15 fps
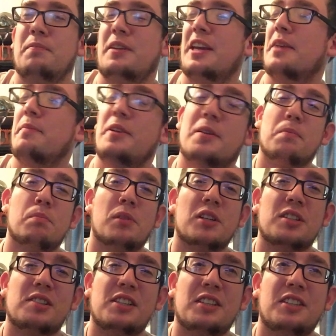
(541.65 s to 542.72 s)
get
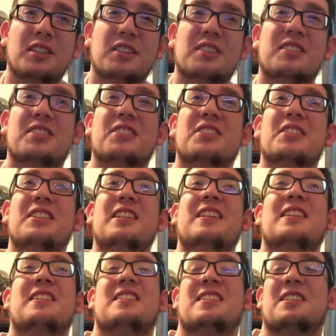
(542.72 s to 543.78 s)
immersed into the story.
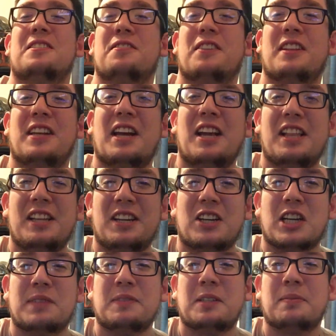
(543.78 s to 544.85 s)
So for the Alien
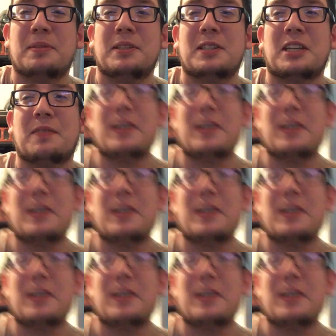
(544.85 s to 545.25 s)
comic book,